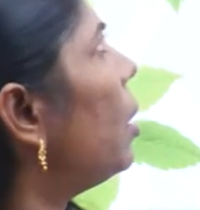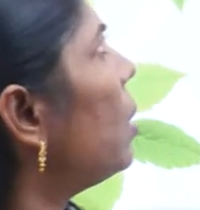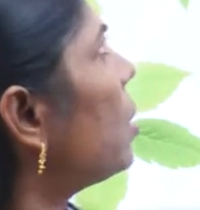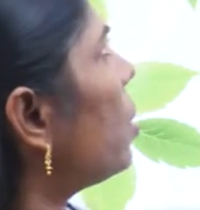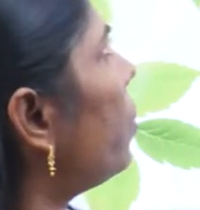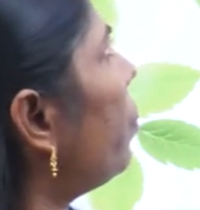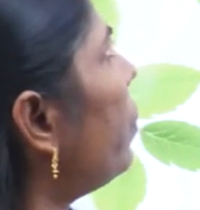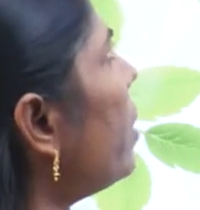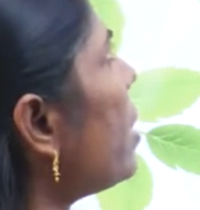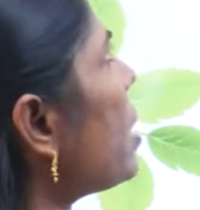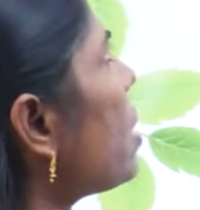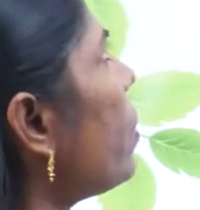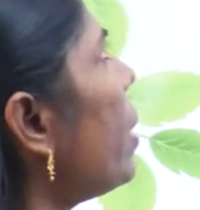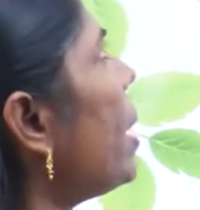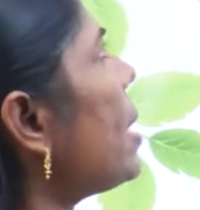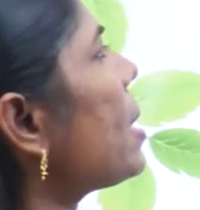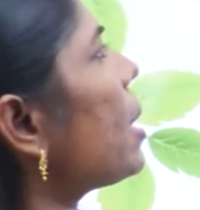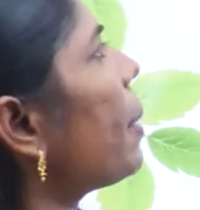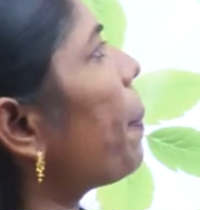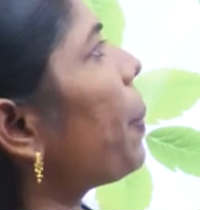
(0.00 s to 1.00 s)
So first one
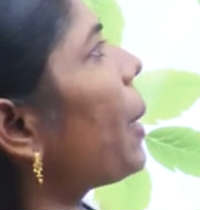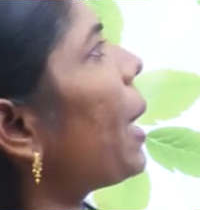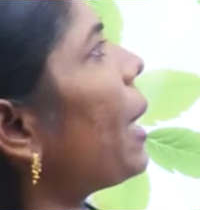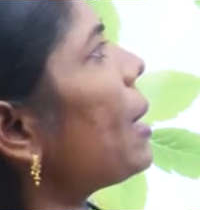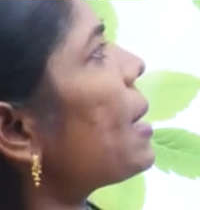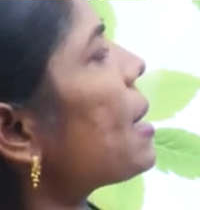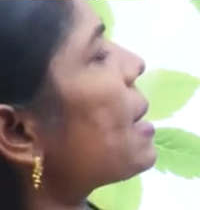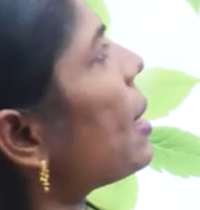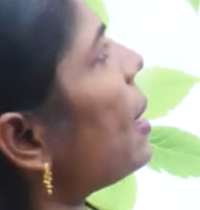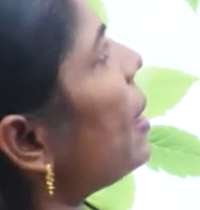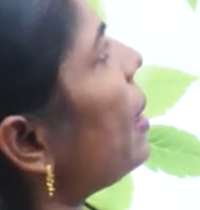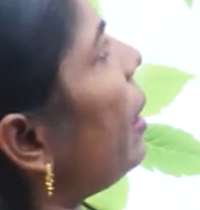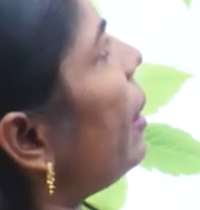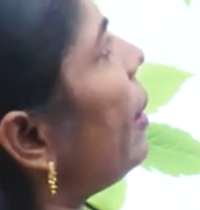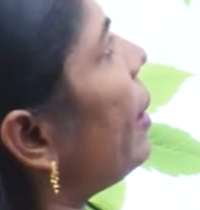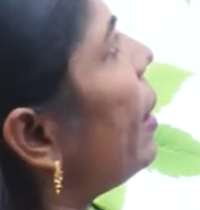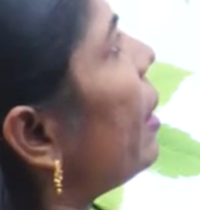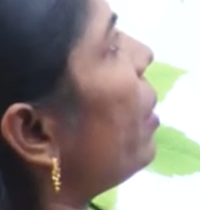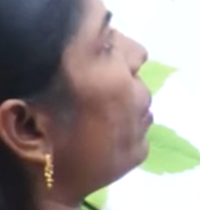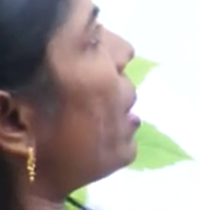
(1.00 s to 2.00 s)
is a plant cell
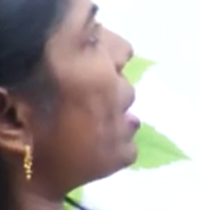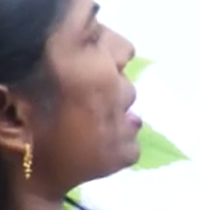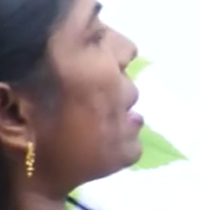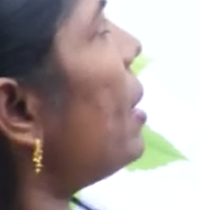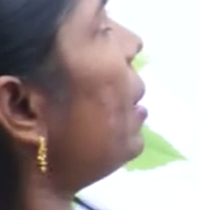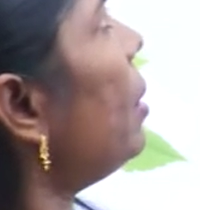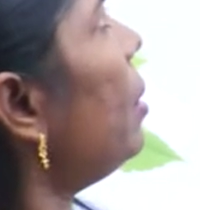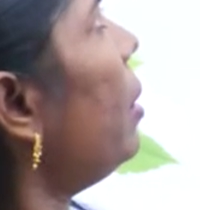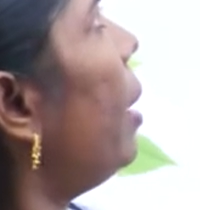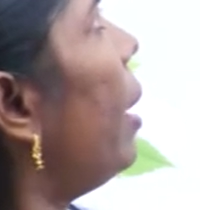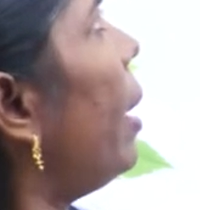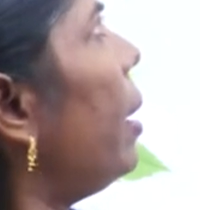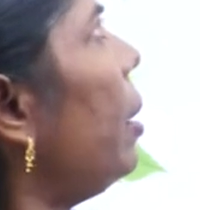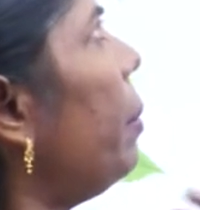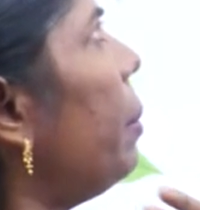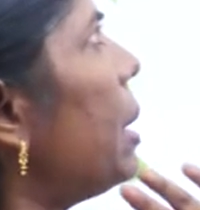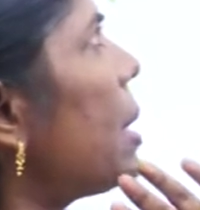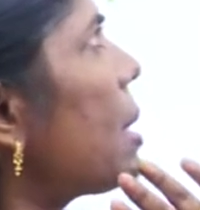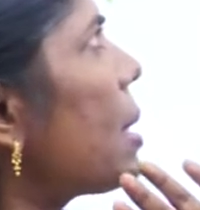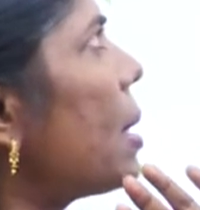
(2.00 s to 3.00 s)
and another one is a
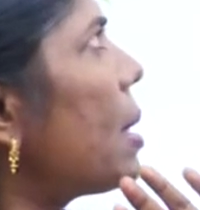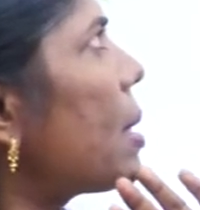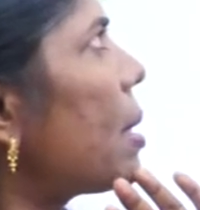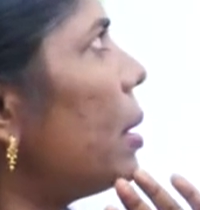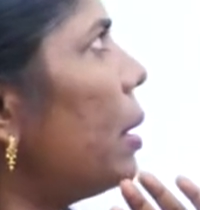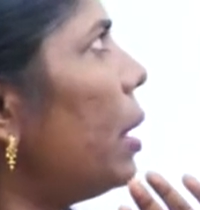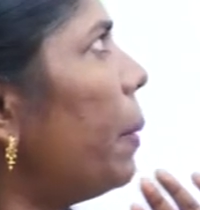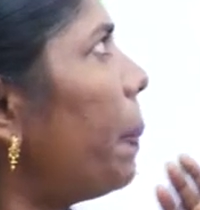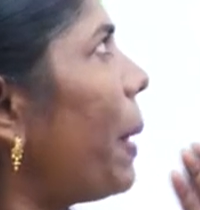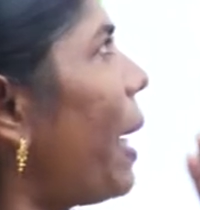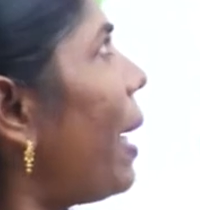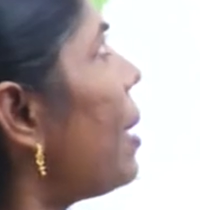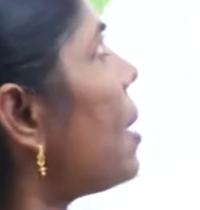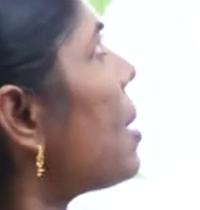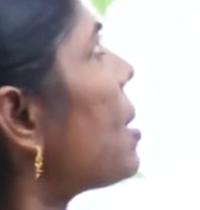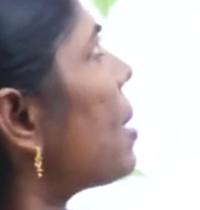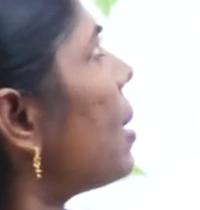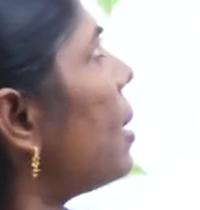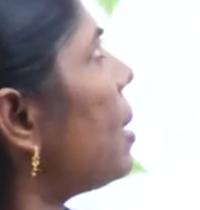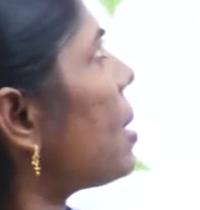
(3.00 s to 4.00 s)
animal cells. The plant
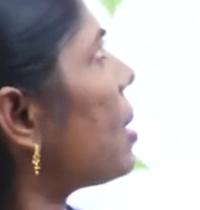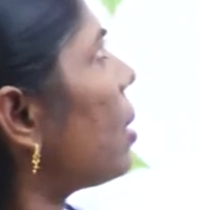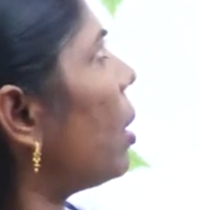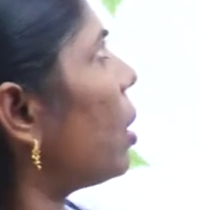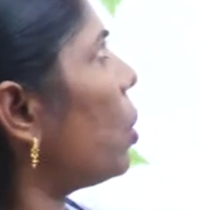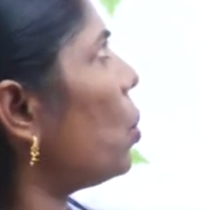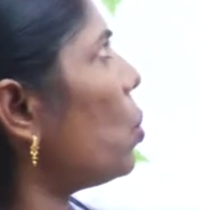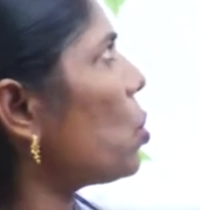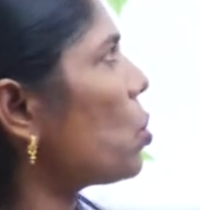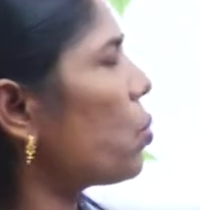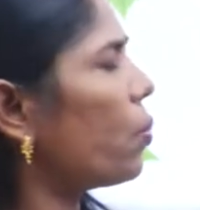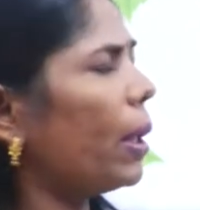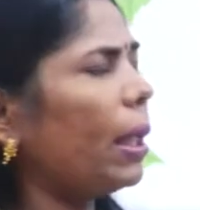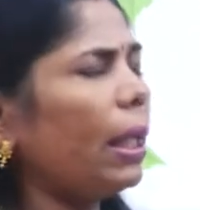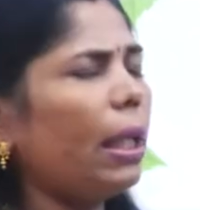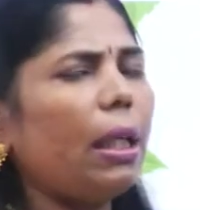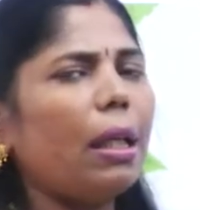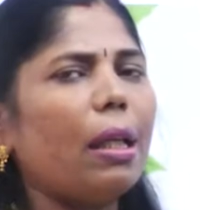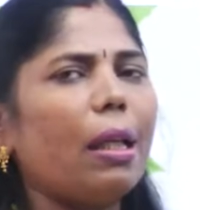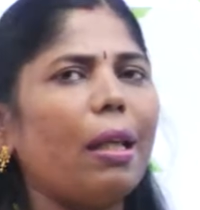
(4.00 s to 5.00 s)
cells are
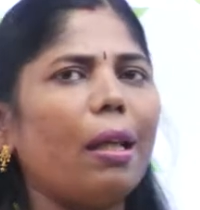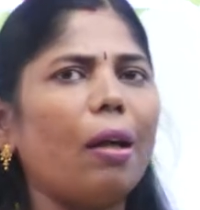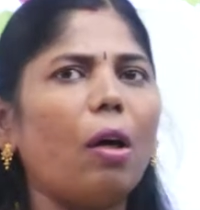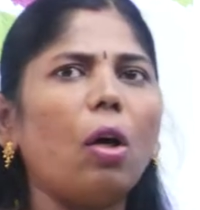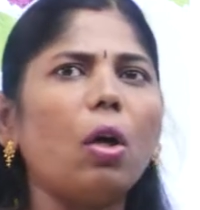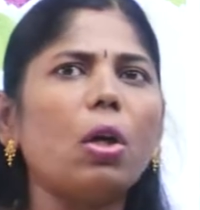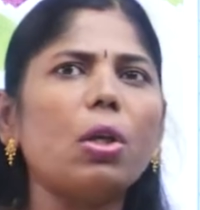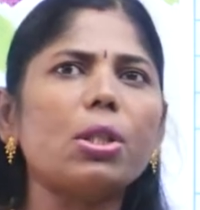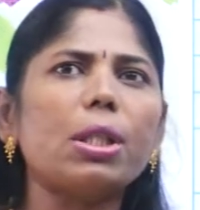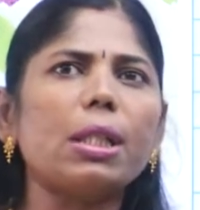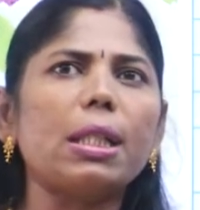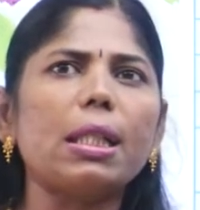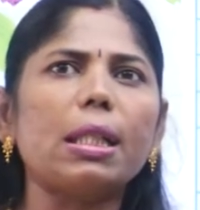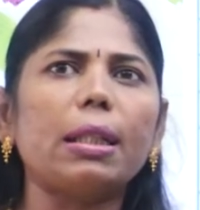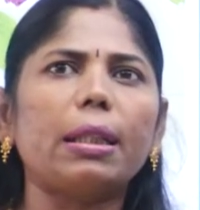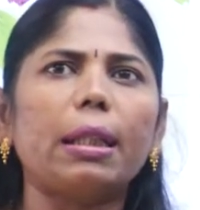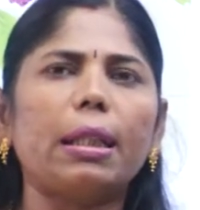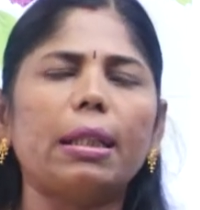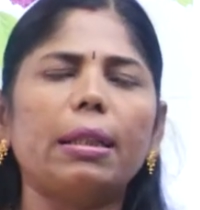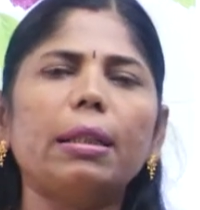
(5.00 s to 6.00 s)
usually larger
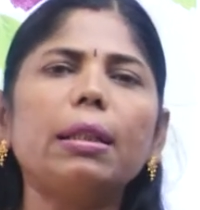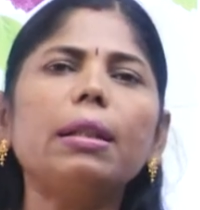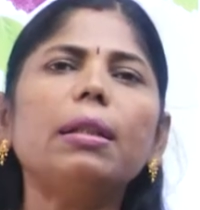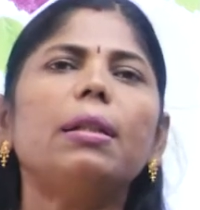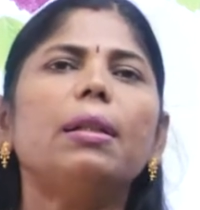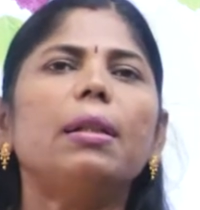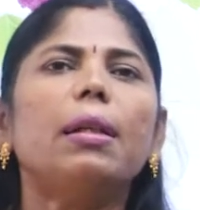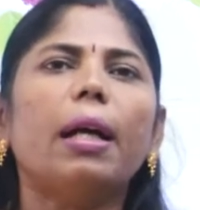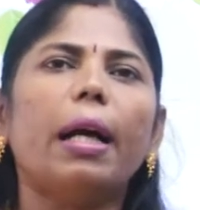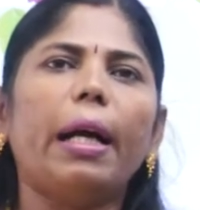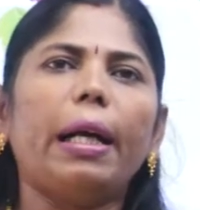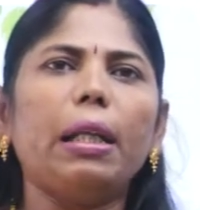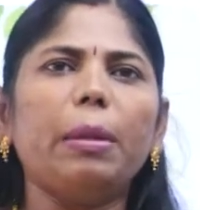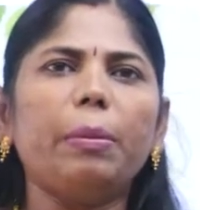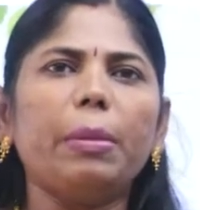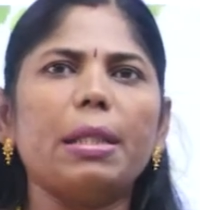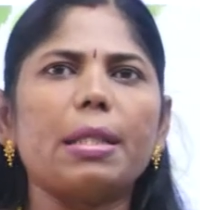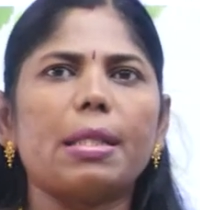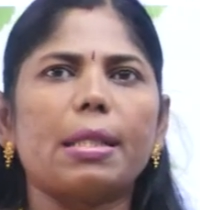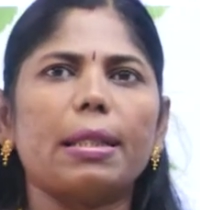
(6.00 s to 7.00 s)
than the
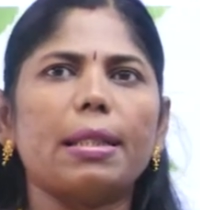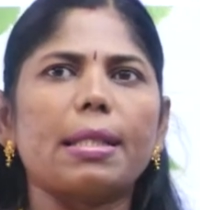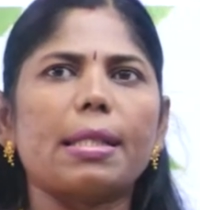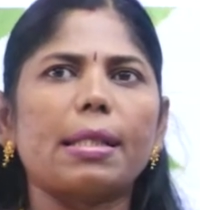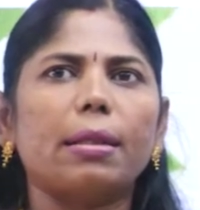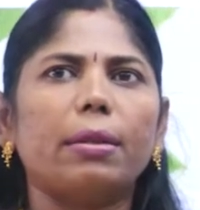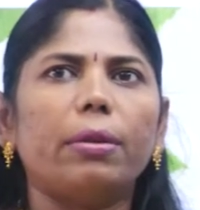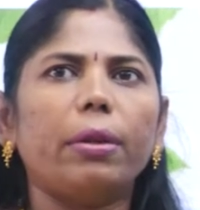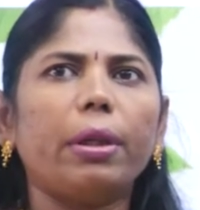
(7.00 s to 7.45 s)
animal cells.